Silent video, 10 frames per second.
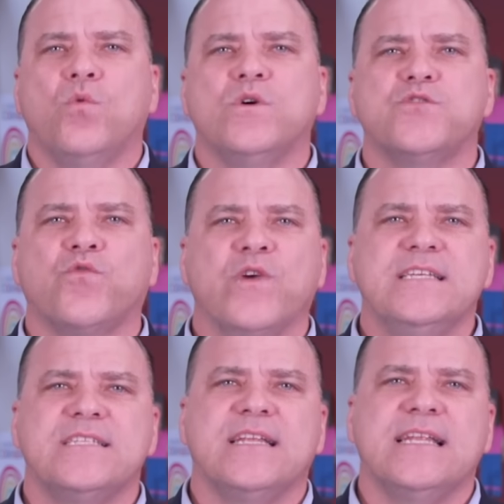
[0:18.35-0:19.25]
was
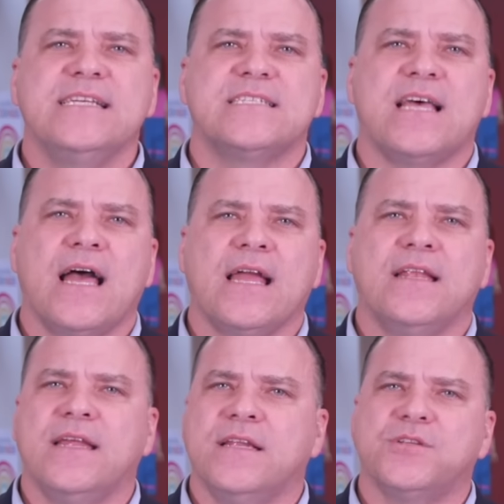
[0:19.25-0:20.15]
recently
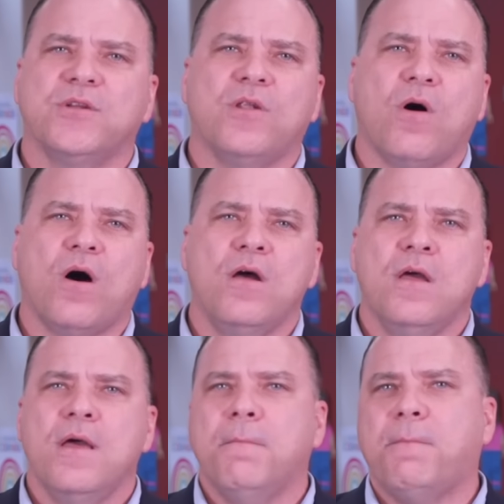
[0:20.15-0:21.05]
signed into law
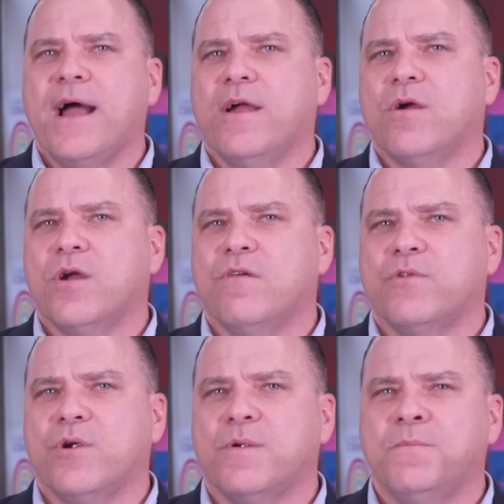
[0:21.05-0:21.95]
by our
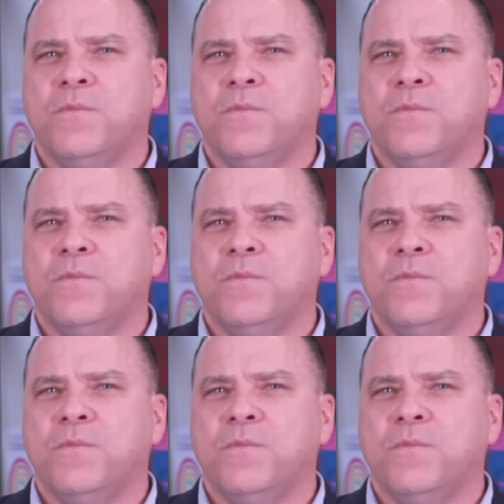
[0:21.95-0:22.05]
governor.